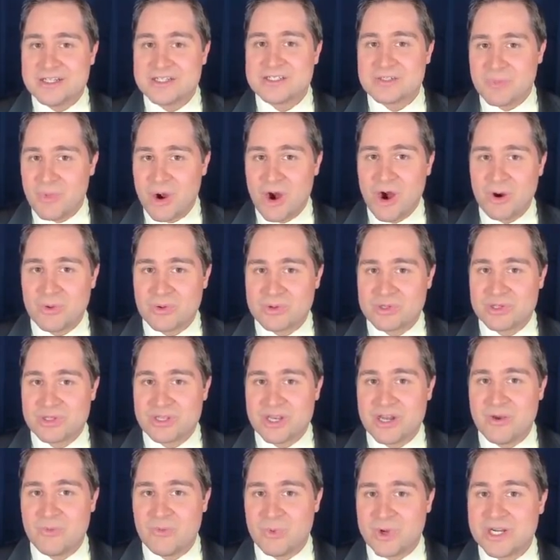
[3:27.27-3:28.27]
tomorrow we're
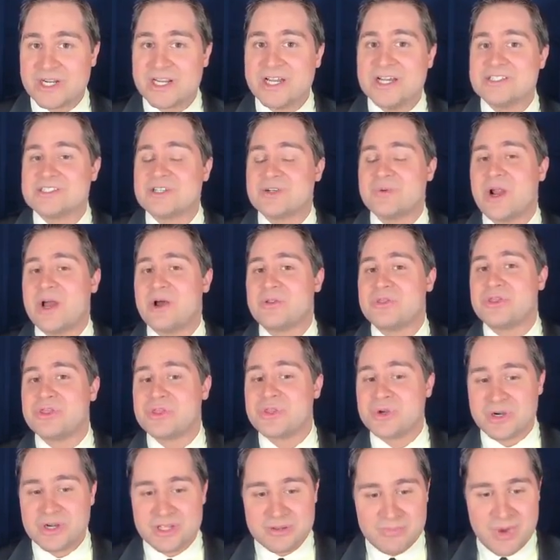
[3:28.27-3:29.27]
looking at wind gusts around
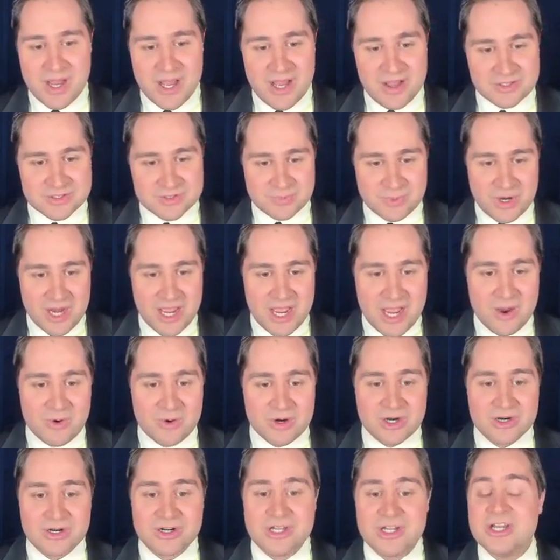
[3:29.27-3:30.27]
30 miles per
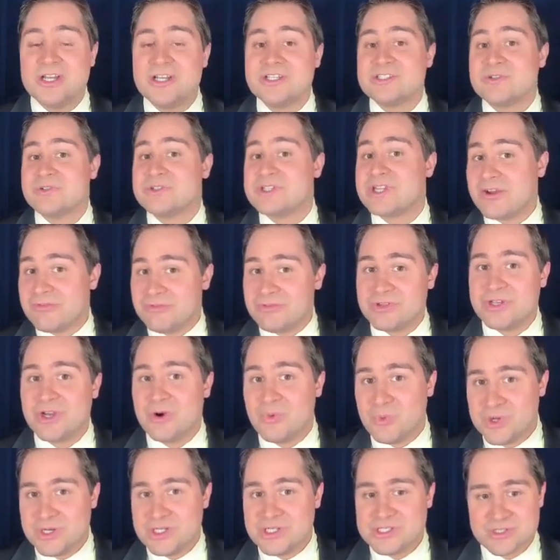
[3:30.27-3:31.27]
hour, so definitely a
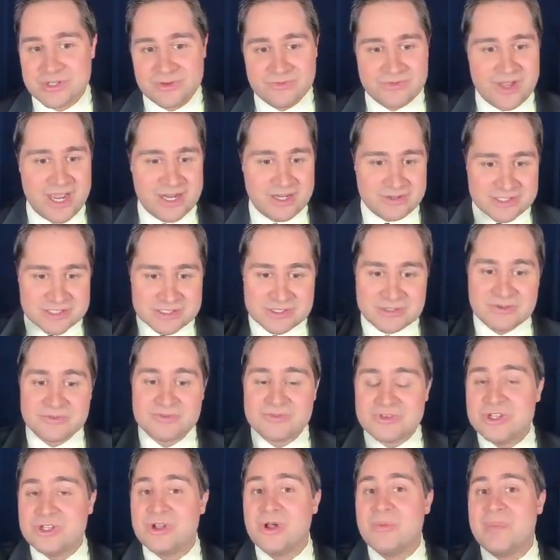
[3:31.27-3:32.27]
wind chill factor. It's going to
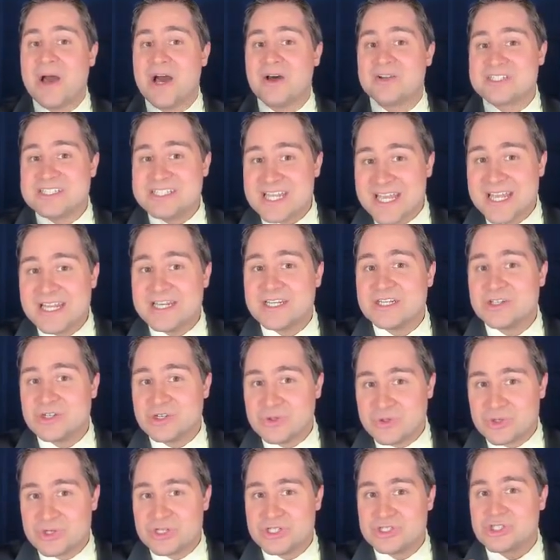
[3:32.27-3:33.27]
feel about 10
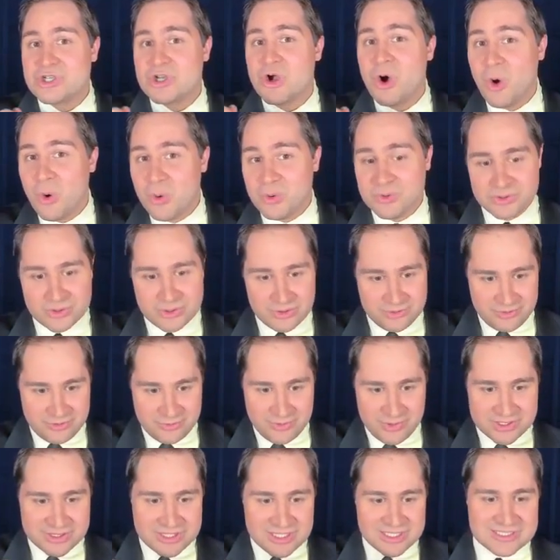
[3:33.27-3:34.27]
degrees colder
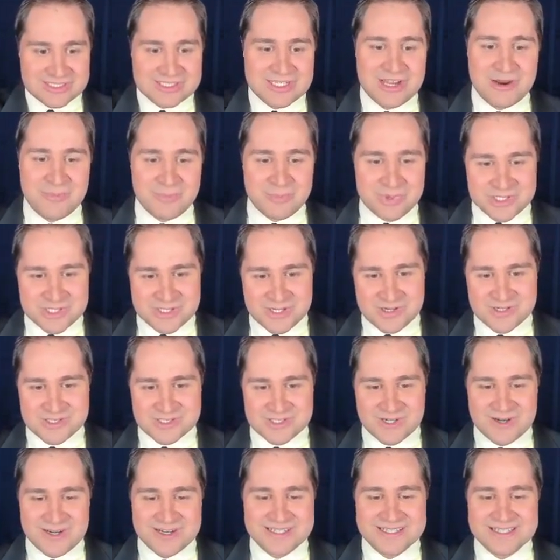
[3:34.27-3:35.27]
than what these
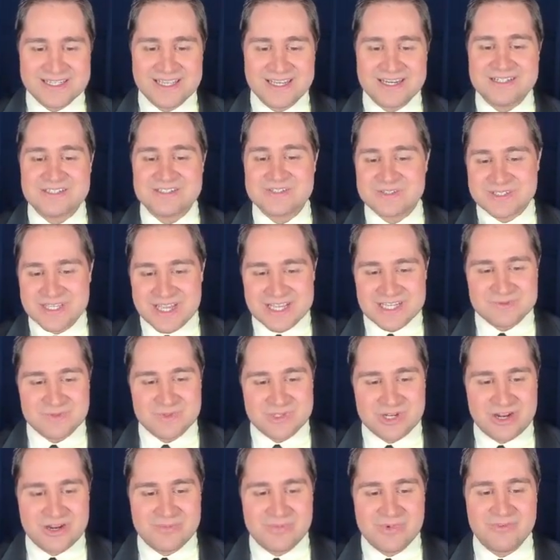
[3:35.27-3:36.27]
temperatures are indicating. So yes, we're
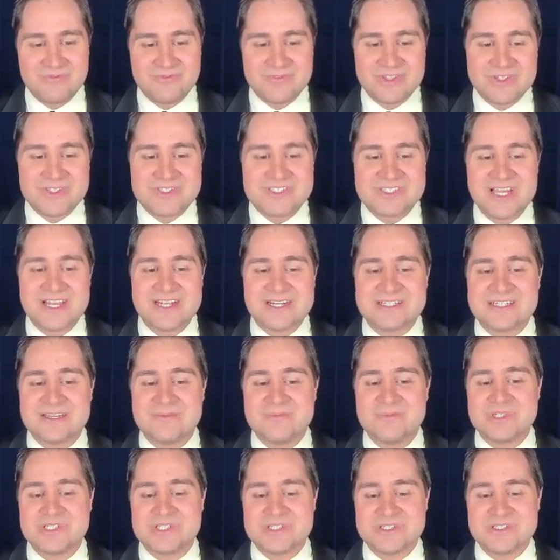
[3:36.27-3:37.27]
talking about feels-like
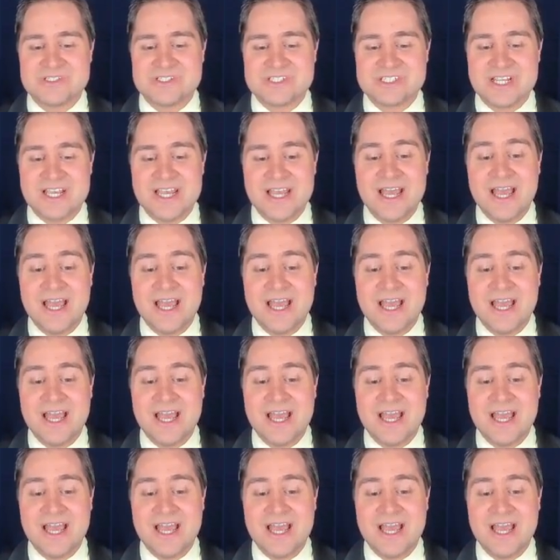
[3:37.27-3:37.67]
temperatures